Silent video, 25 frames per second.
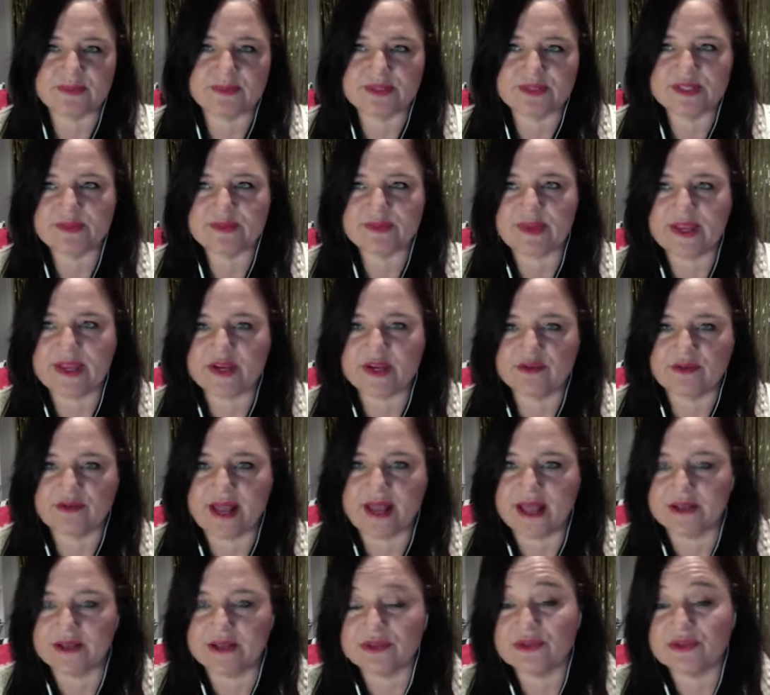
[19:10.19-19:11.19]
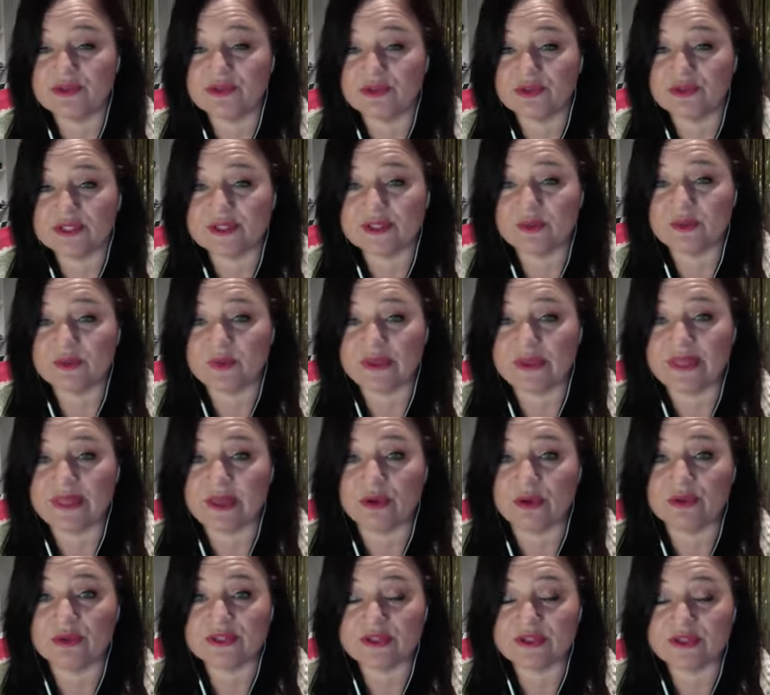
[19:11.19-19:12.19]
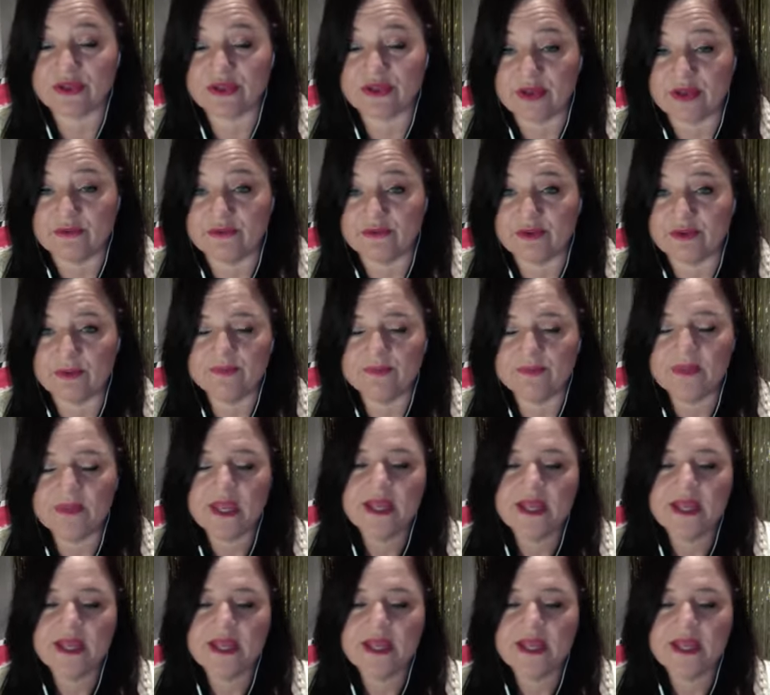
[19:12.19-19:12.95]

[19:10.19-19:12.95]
speed around thoughts and where they also come from.